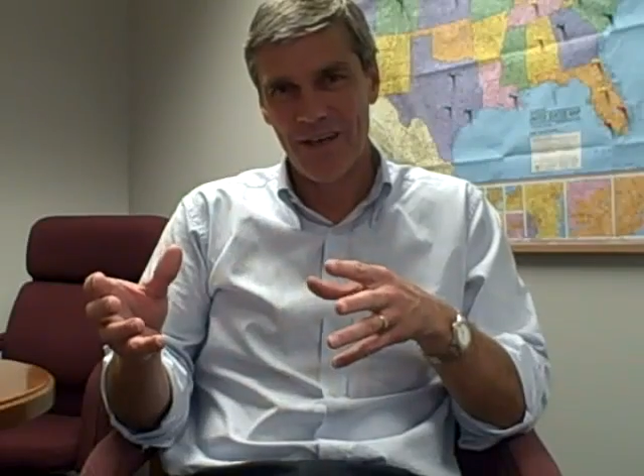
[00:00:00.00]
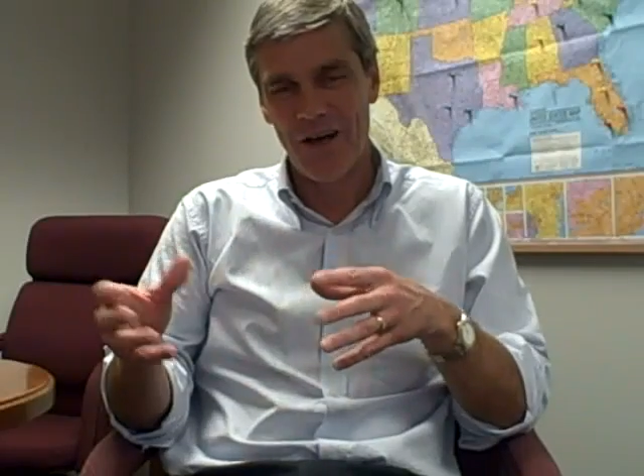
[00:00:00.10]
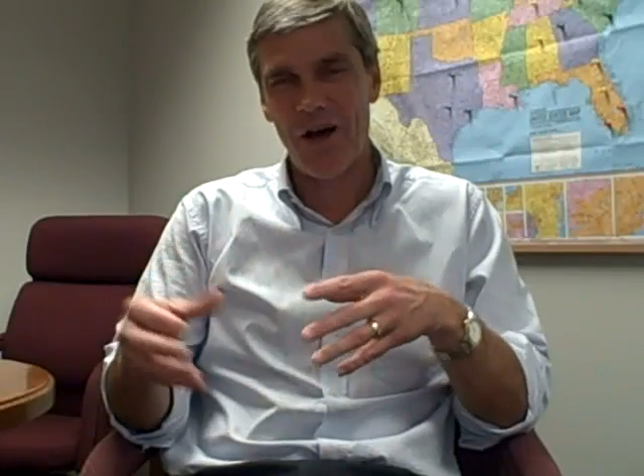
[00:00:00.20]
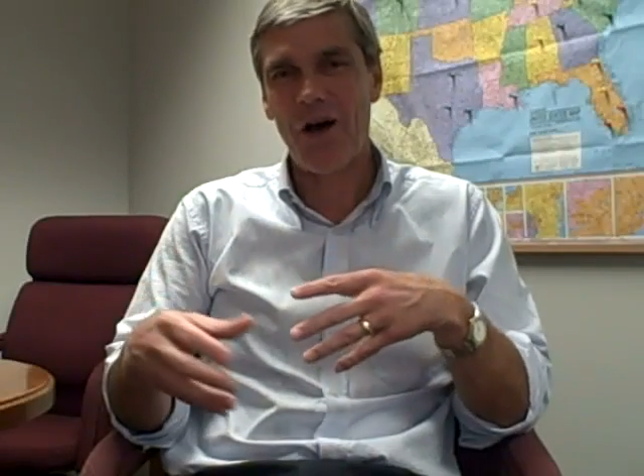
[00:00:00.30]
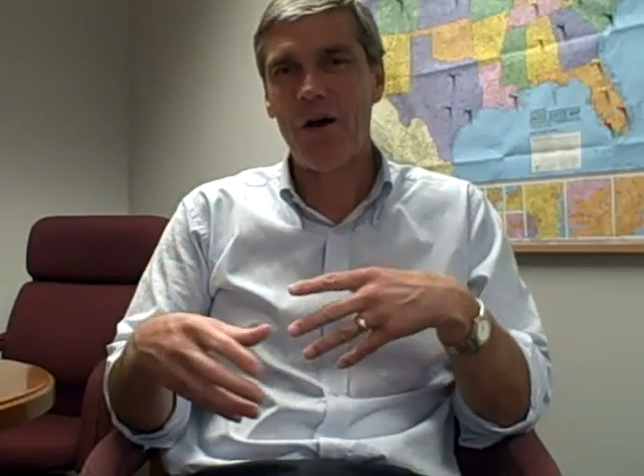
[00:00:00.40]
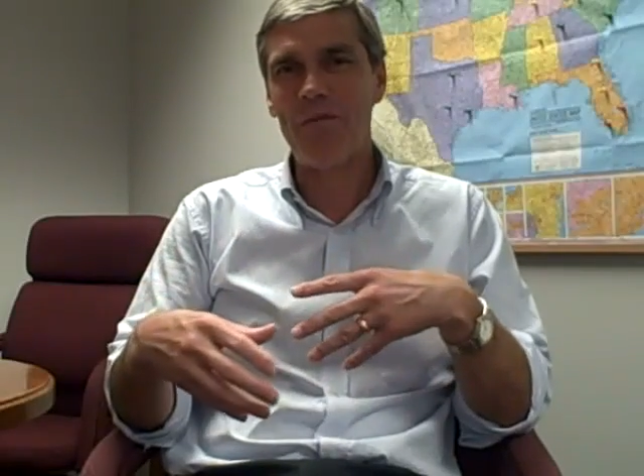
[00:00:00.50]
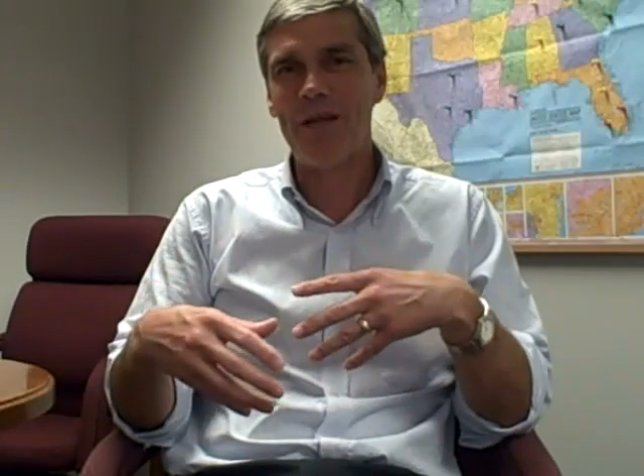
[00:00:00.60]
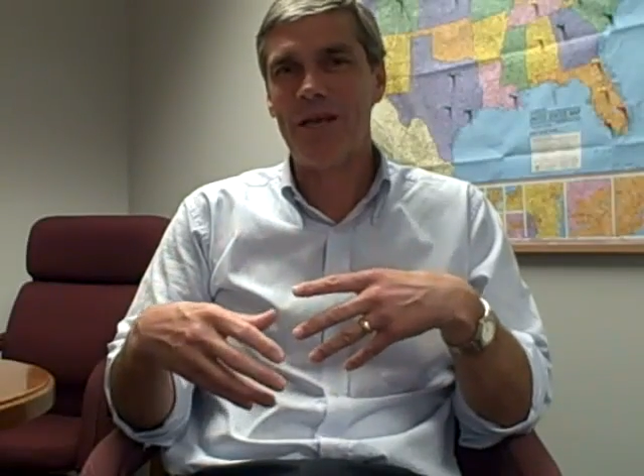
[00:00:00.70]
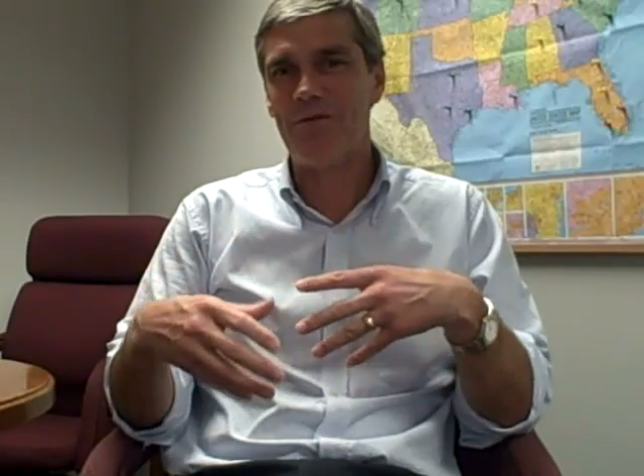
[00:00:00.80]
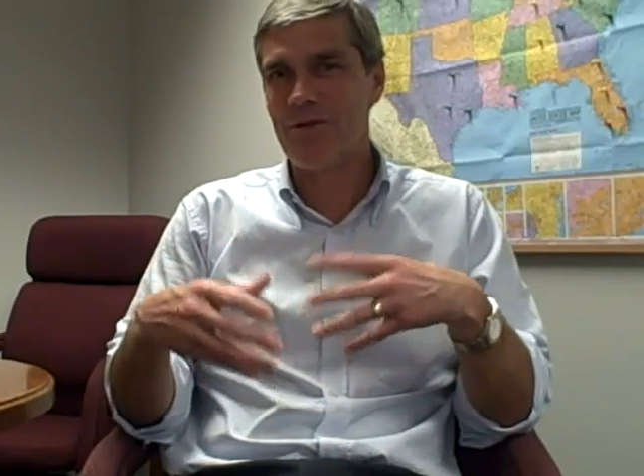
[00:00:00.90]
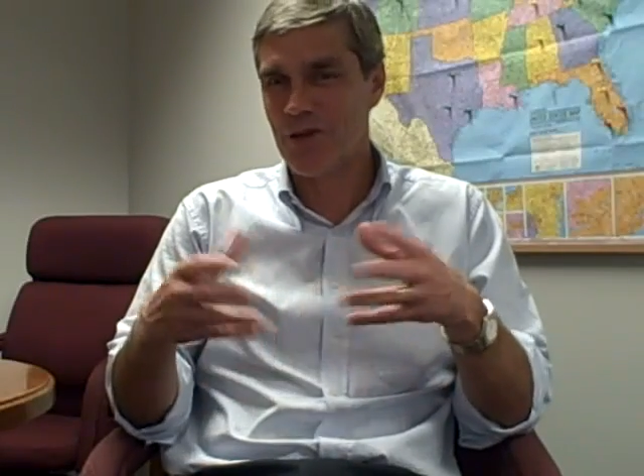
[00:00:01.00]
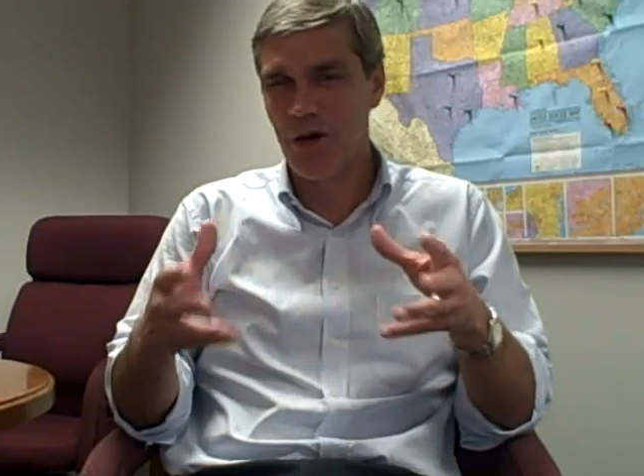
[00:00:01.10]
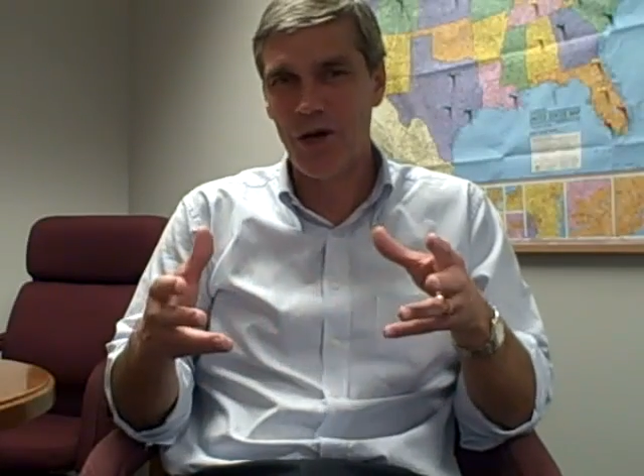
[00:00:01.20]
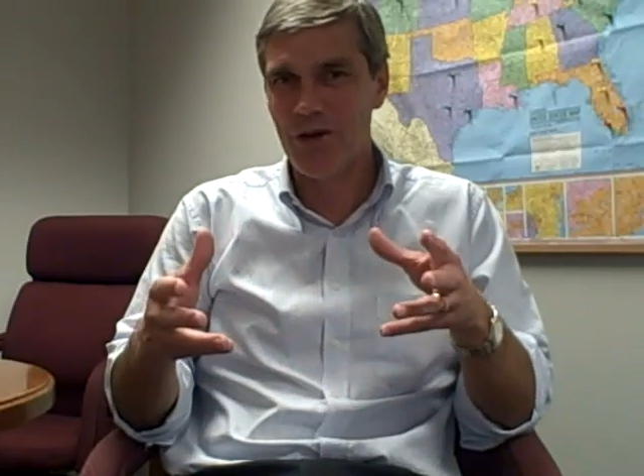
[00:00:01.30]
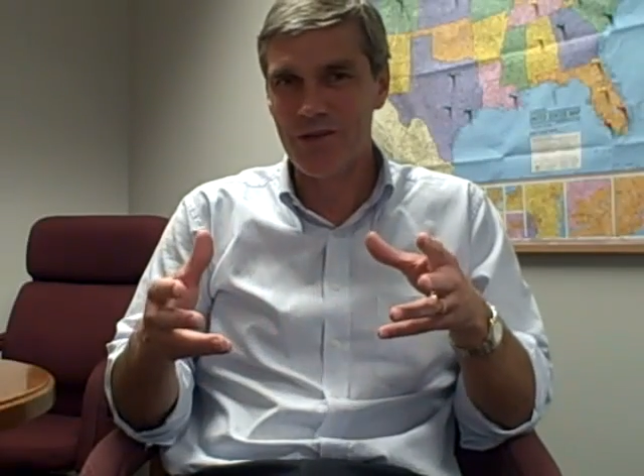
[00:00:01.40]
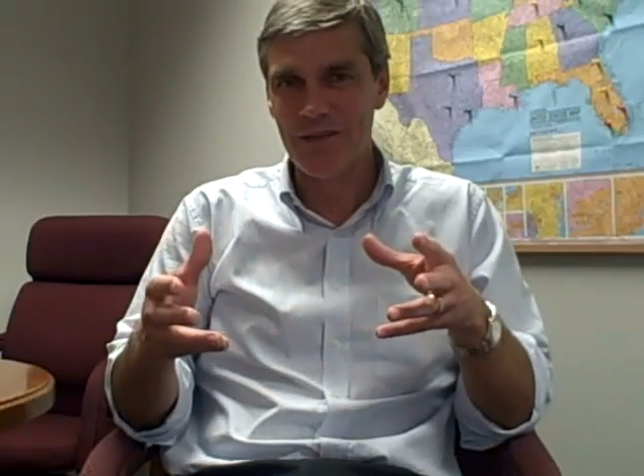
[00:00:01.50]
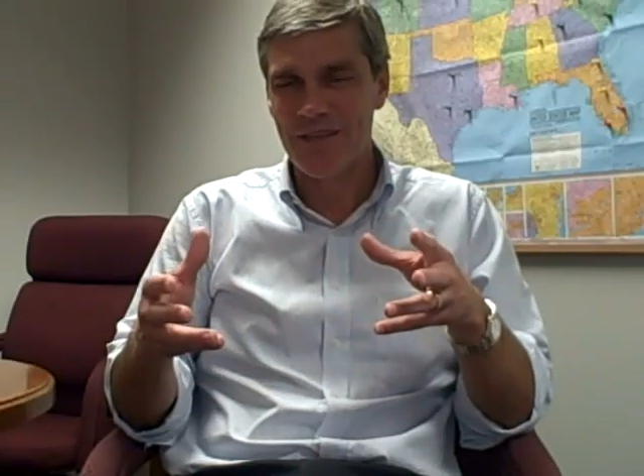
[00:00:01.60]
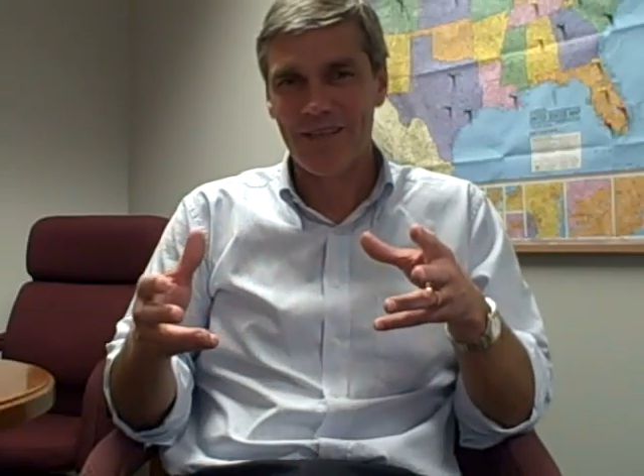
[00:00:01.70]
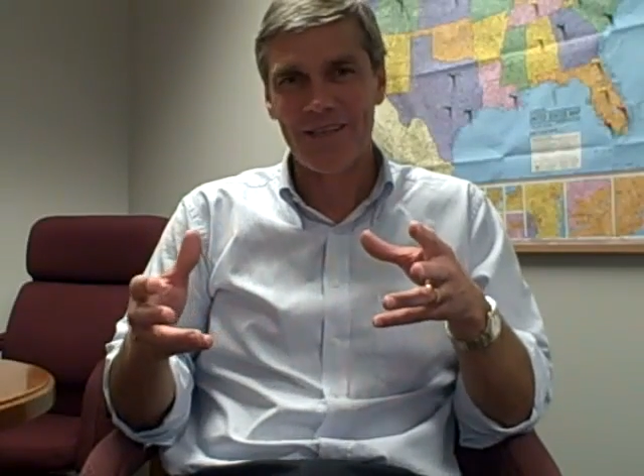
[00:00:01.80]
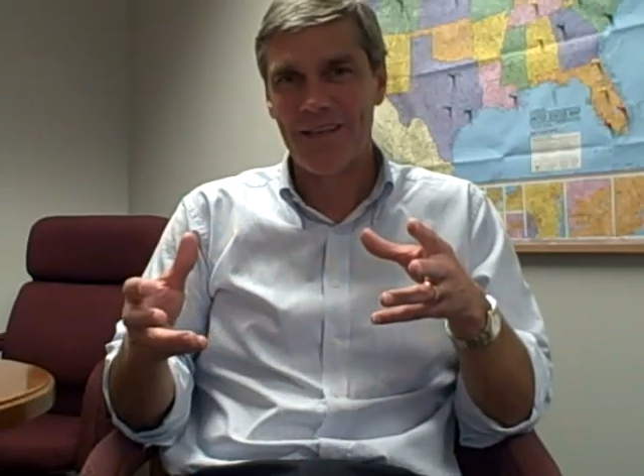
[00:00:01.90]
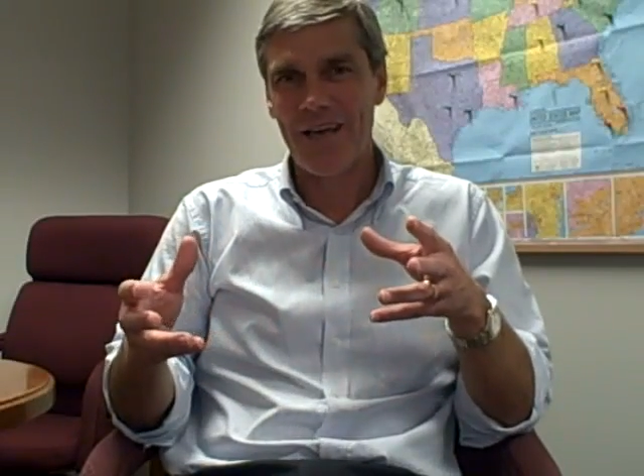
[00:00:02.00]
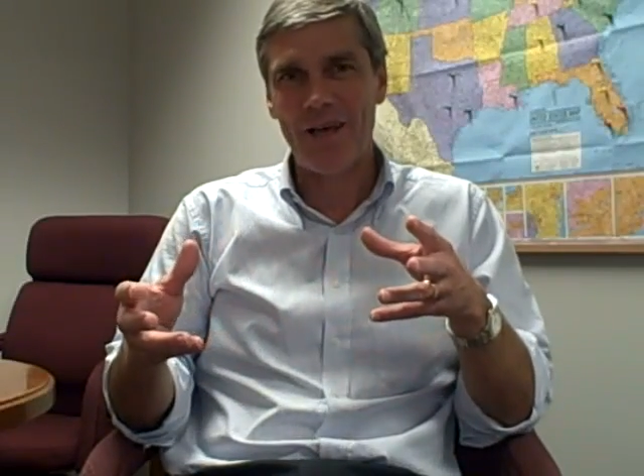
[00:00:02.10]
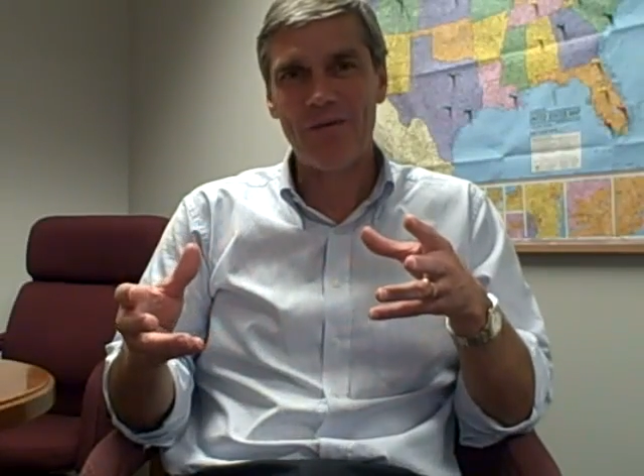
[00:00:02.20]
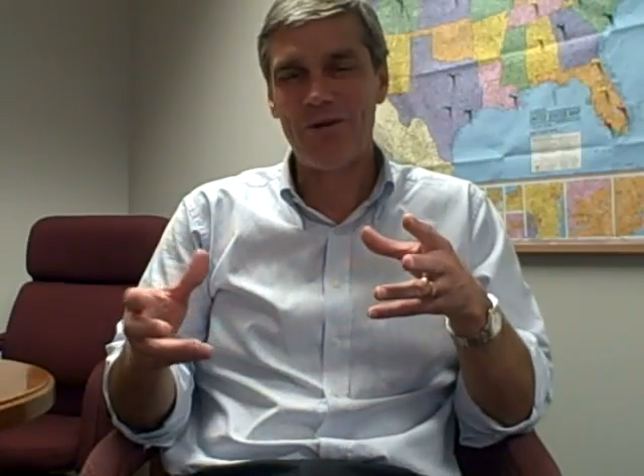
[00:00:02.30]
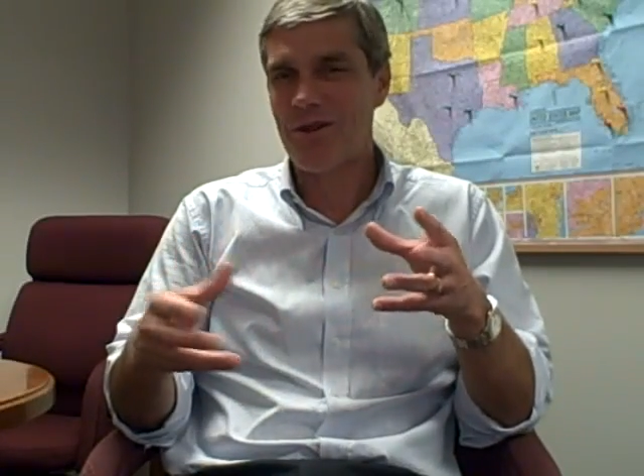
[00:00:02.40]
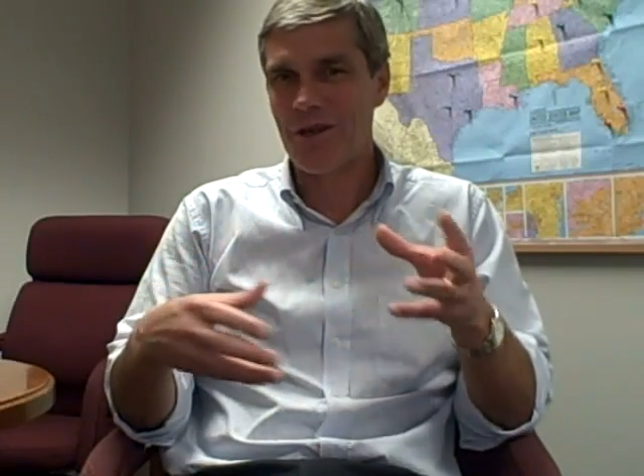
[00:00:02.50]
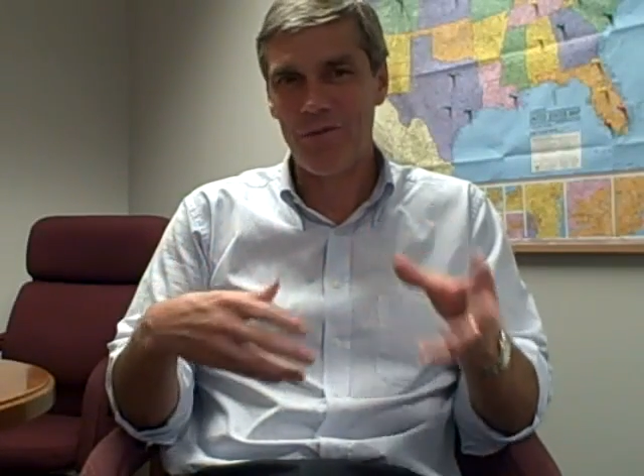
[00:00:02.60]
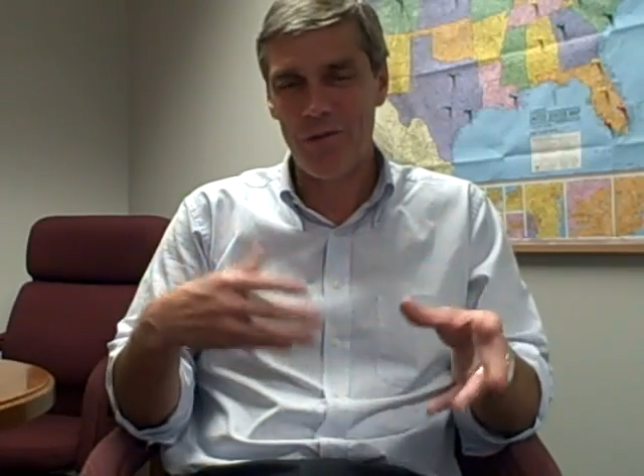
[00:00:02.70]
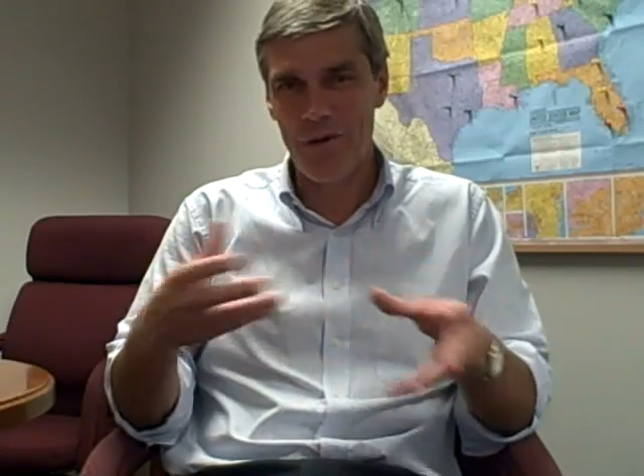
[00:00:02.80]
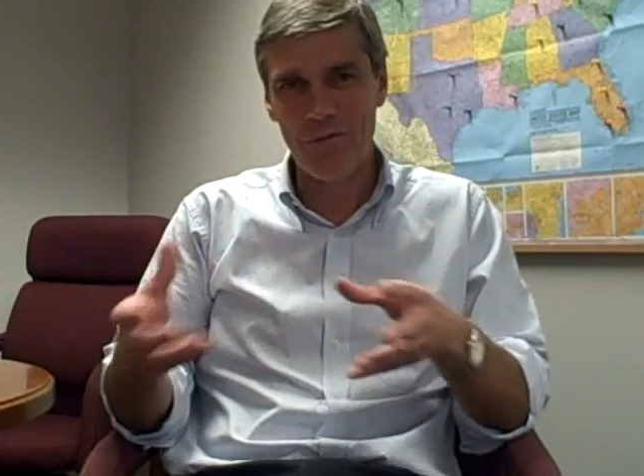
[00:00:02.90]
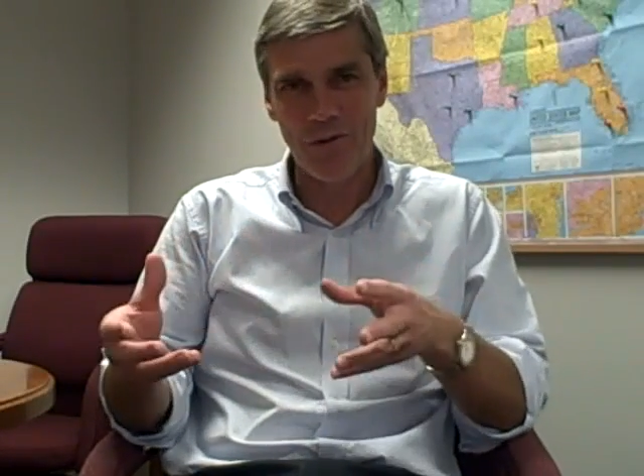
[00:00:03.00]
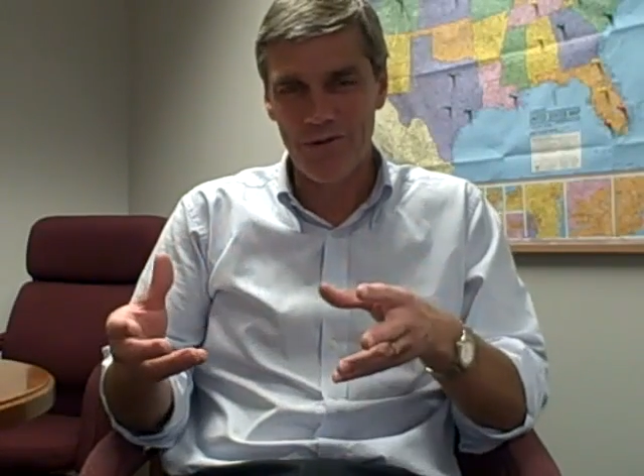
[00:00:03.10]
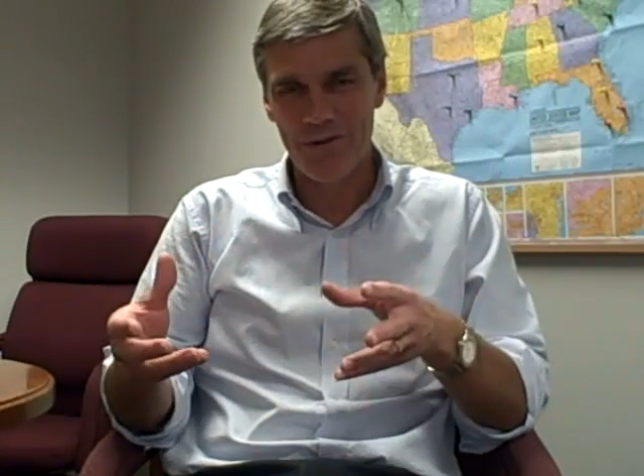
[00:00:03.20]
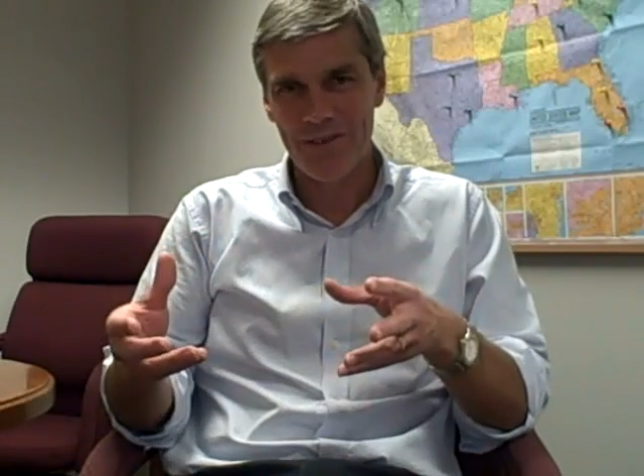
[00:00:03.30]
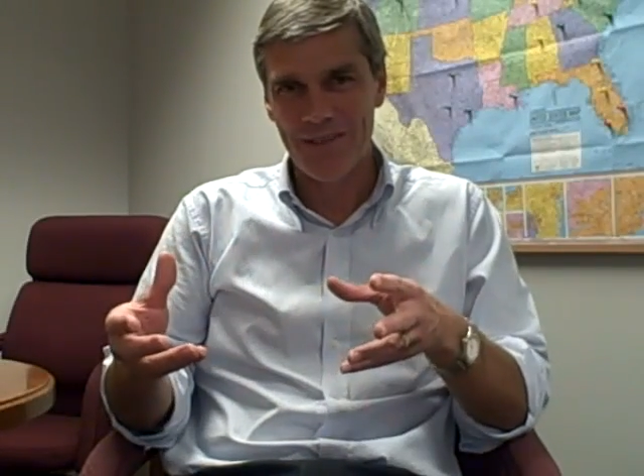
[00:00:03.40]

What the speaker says: harmony with God and with other people.